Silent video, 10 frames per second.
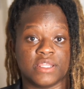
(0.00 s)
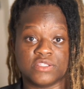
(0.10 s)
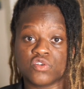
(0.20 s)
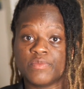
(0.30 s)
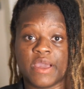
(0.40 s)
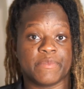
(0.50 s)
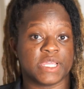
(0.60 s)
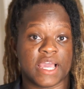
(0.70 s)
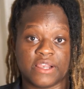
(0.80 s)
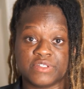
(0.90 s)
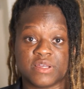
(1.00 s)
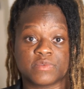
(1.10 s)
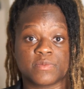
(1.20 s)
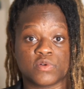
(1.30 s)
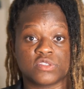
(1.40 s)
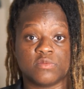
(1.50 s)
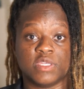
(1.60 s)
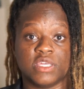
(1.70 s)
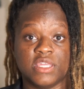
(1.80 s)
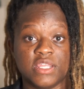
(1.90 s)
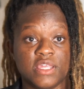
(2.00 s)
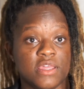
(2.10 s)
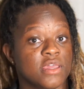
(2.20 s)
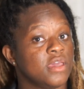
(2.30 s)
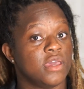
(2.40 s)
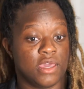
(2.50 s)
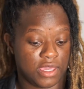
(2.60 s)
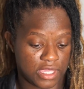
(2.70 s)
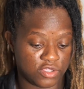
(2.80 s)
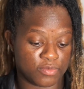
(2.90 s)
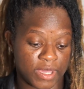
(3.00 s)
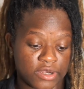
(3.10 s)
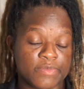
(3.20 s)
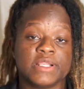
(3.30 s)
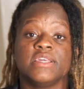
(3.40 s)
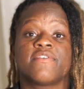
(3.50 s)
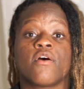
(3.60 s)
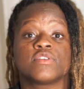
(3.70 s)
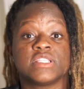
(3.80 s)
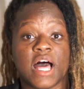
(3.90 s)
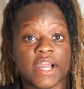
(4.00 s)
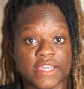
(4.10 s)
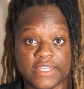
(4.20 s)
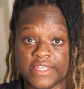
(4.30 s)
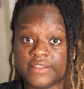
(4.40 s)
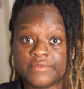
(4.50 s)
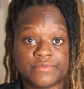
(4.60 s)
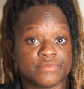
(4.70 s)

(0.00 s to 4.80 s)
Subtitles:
They told me how many calories I'm supposed to be eating, and you better believe I was logging it.